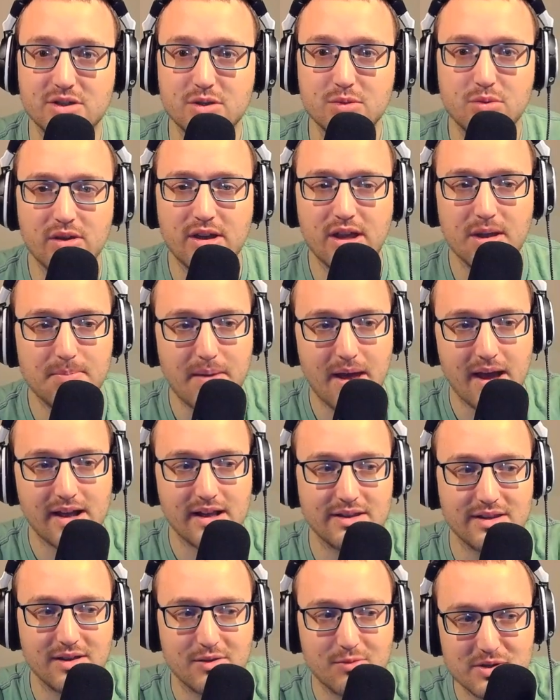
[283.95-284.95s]
You look at back
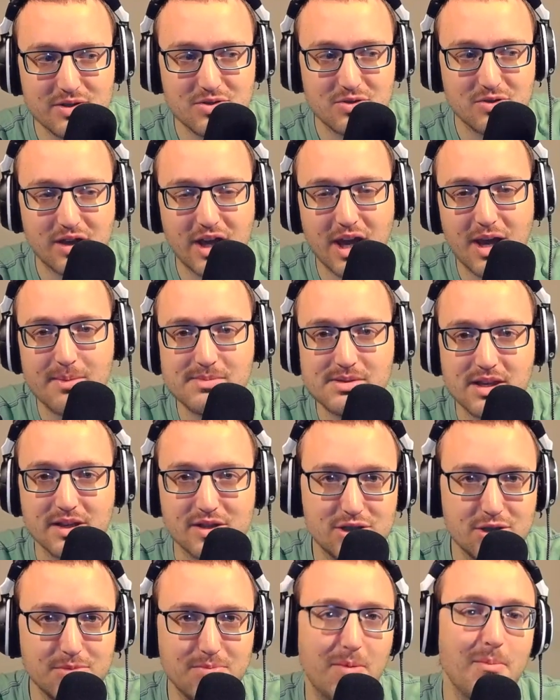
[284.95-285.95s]
at the original games like
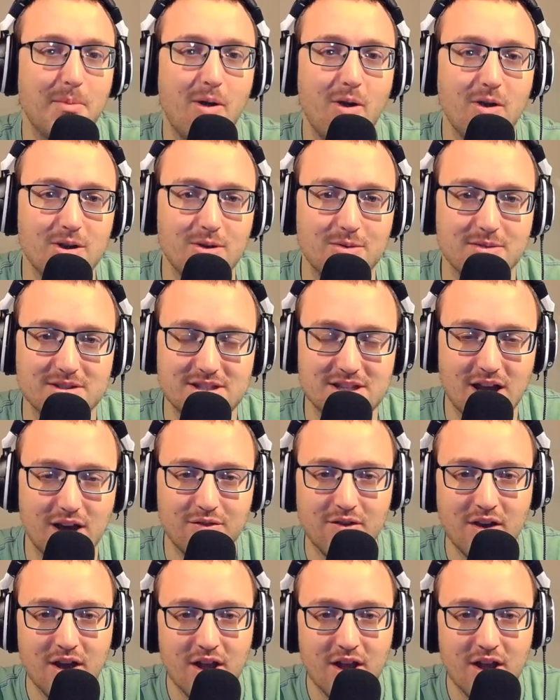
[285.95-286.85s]
Super Mario and stuff.